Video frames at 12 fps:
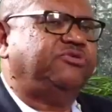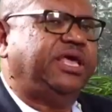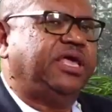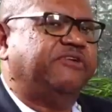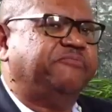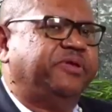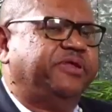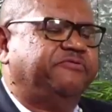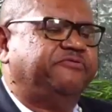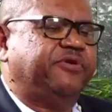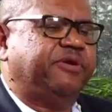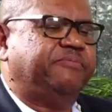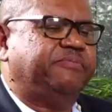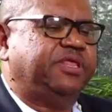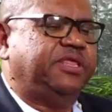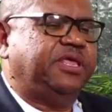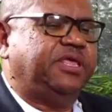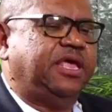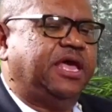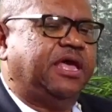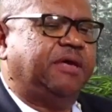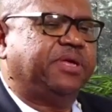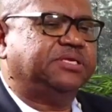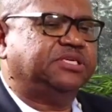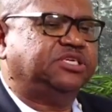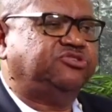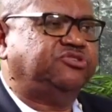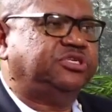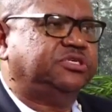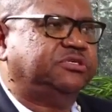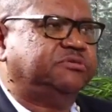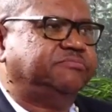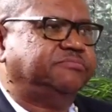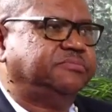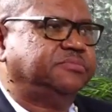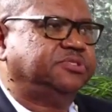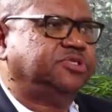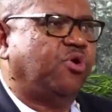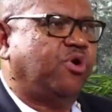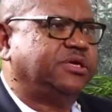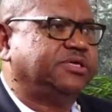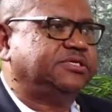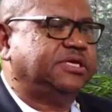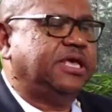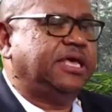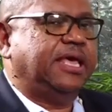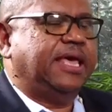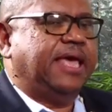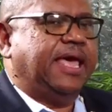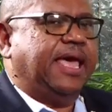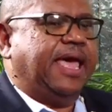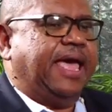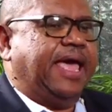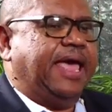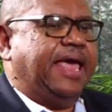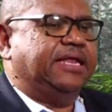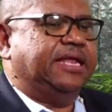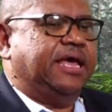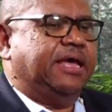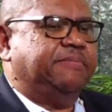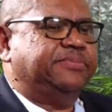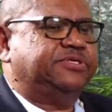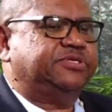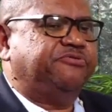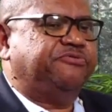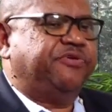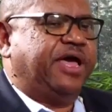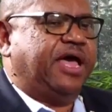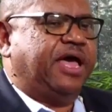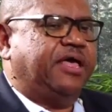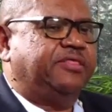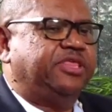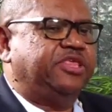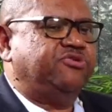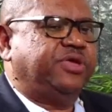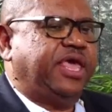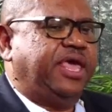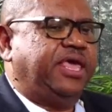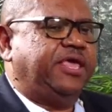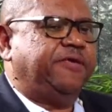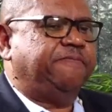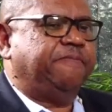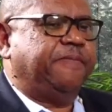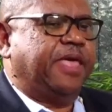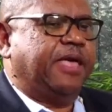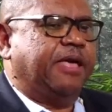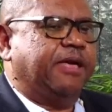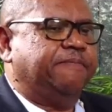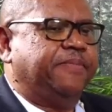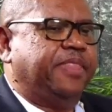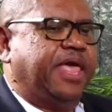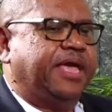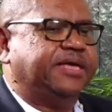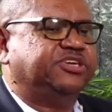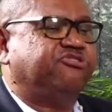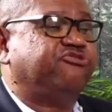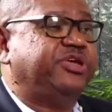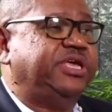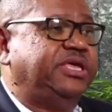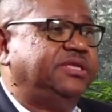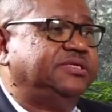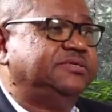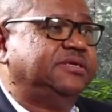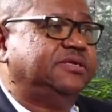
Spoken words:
UK government from the constitutional talks. And so far, the UK has agreed